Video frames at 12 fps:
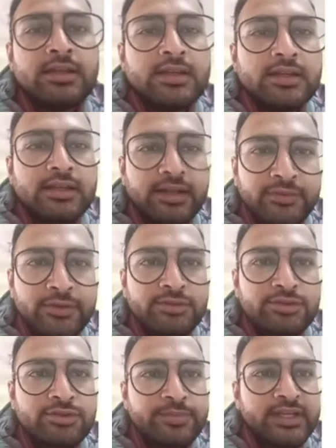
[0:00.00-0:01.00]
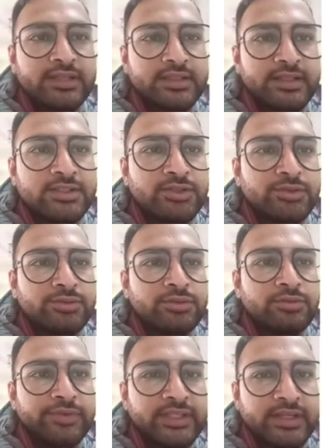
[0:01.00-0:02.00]
Refuse to make its tool
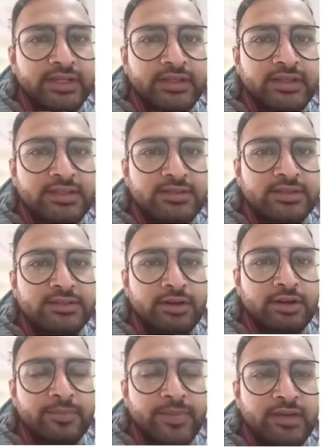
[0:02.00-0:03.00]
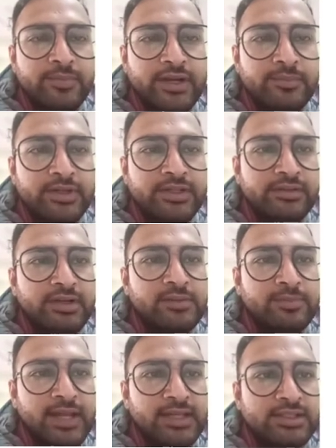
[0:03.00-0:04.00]
with industries or man-made material,
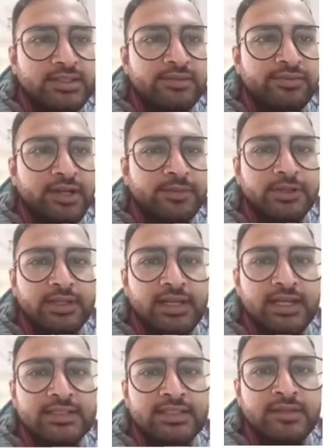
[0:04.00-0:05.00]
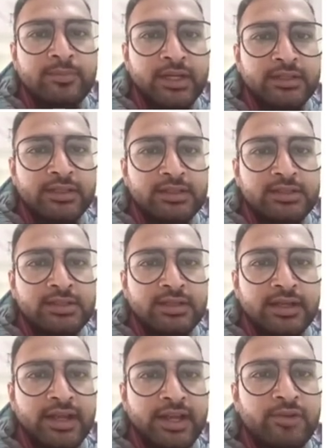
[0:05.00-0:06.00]
plastic, fiberglass and metal
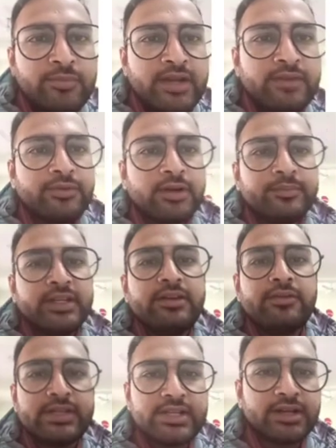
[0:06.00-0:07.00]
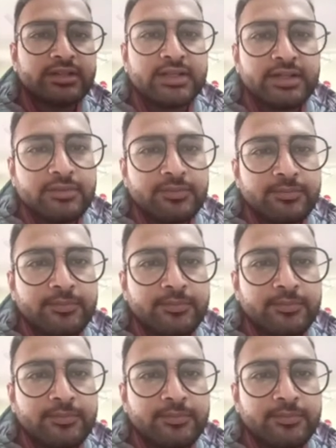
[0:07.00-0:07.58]
have been firmly rejected.